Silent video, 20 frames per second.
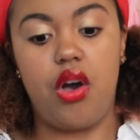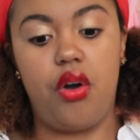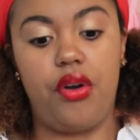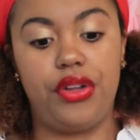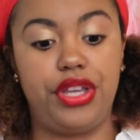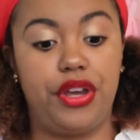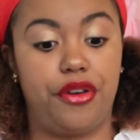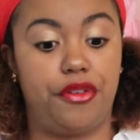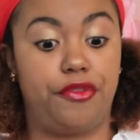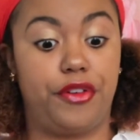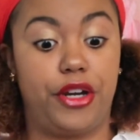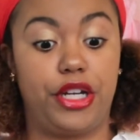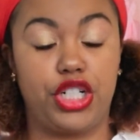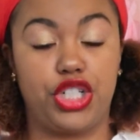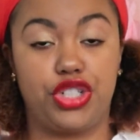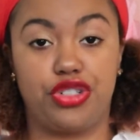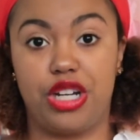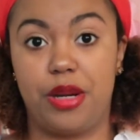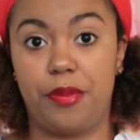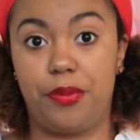on your
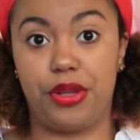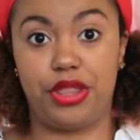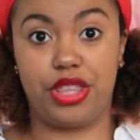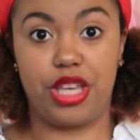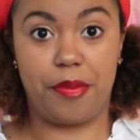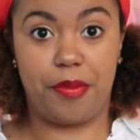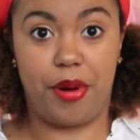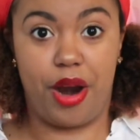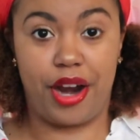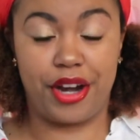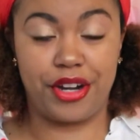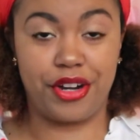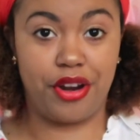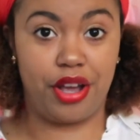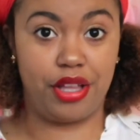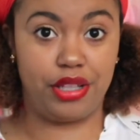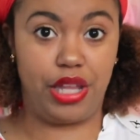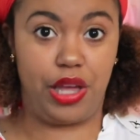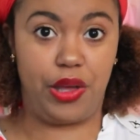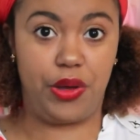first trip with your partner
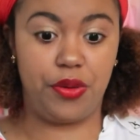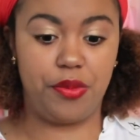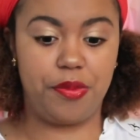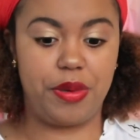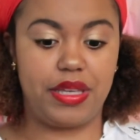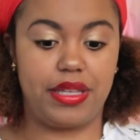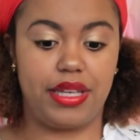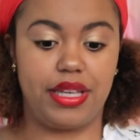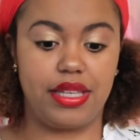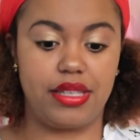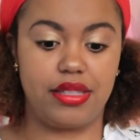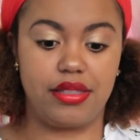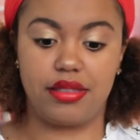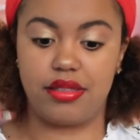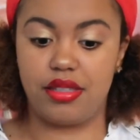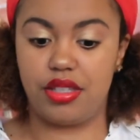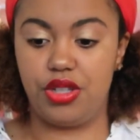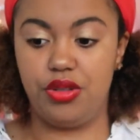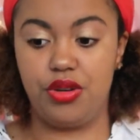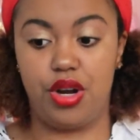alone because
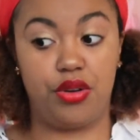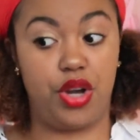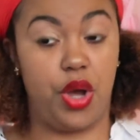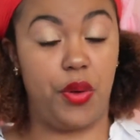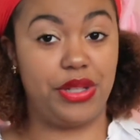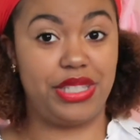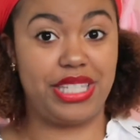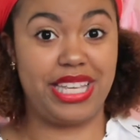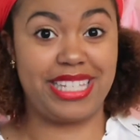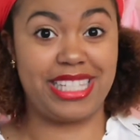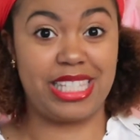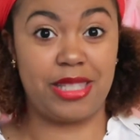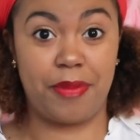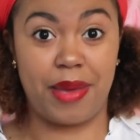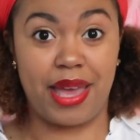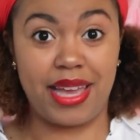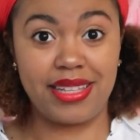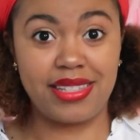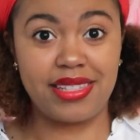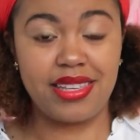you don't know what to
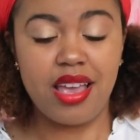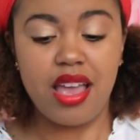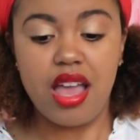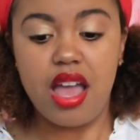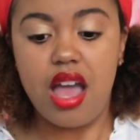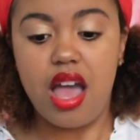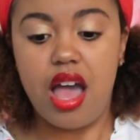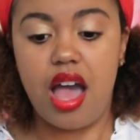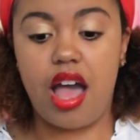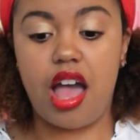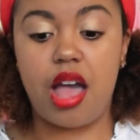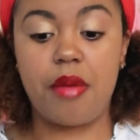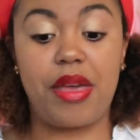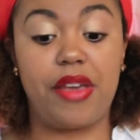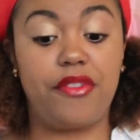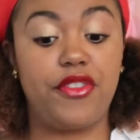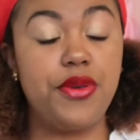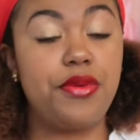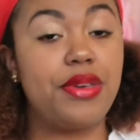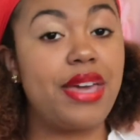expect.
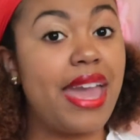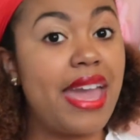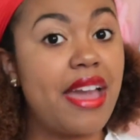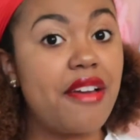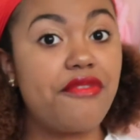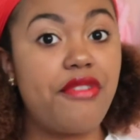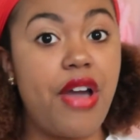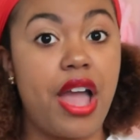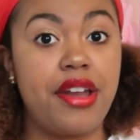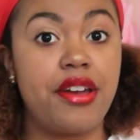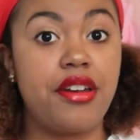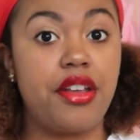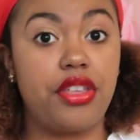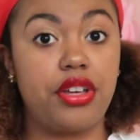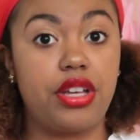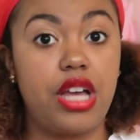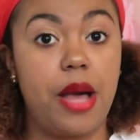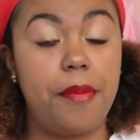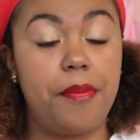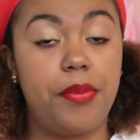If you can't find
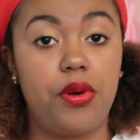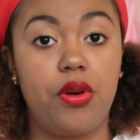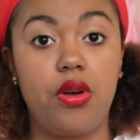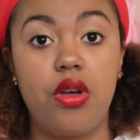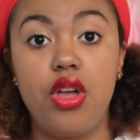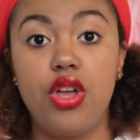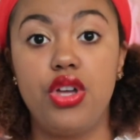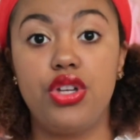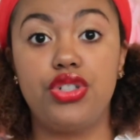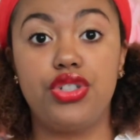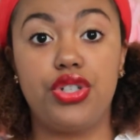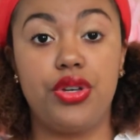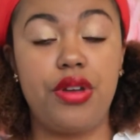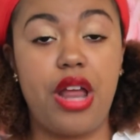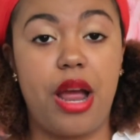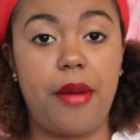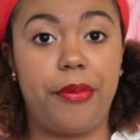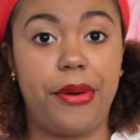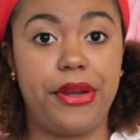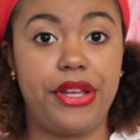another couple, do
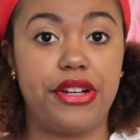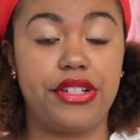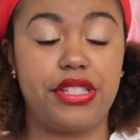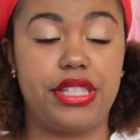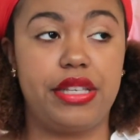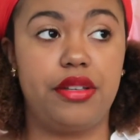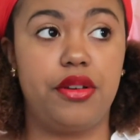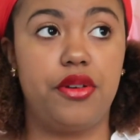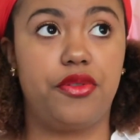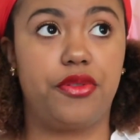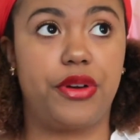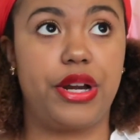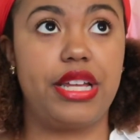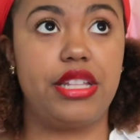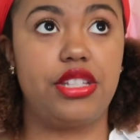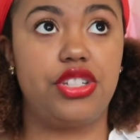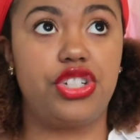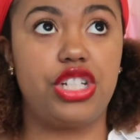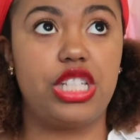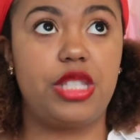not bring your single
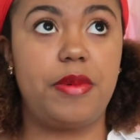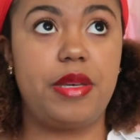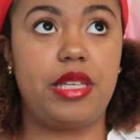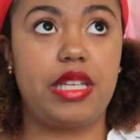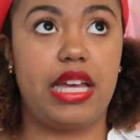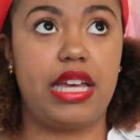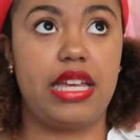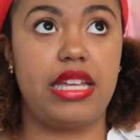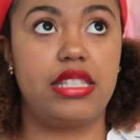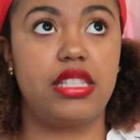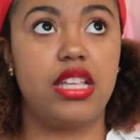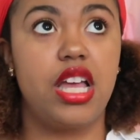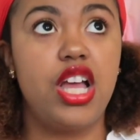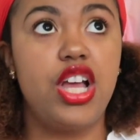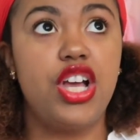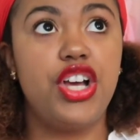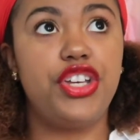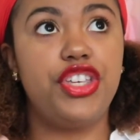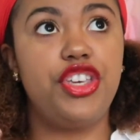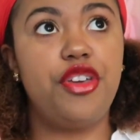friends, just because
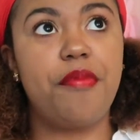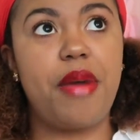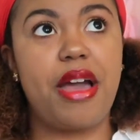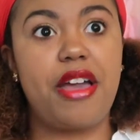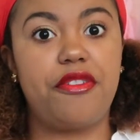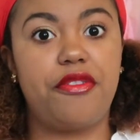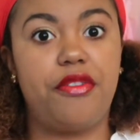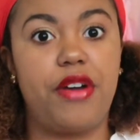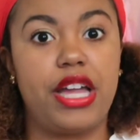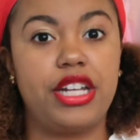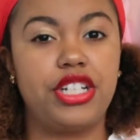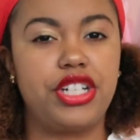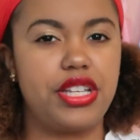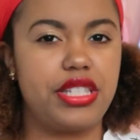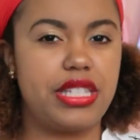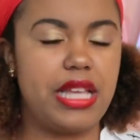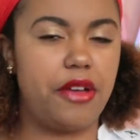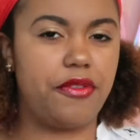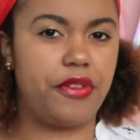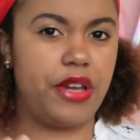you might find
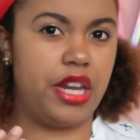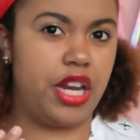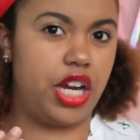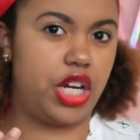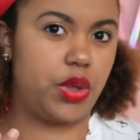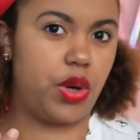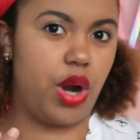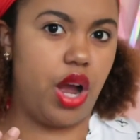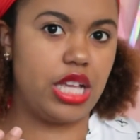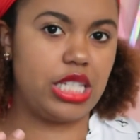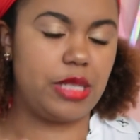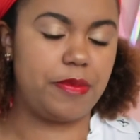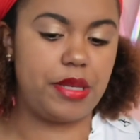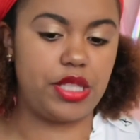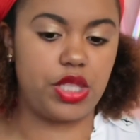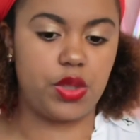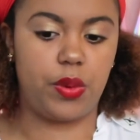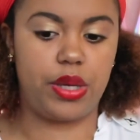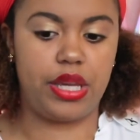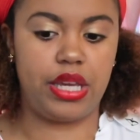yourself in a cross
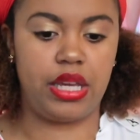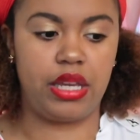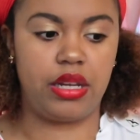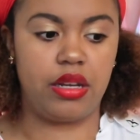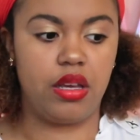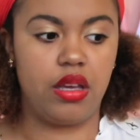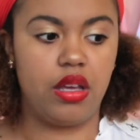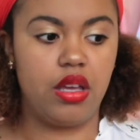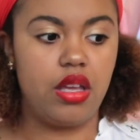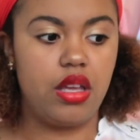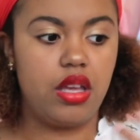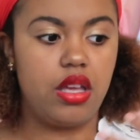between,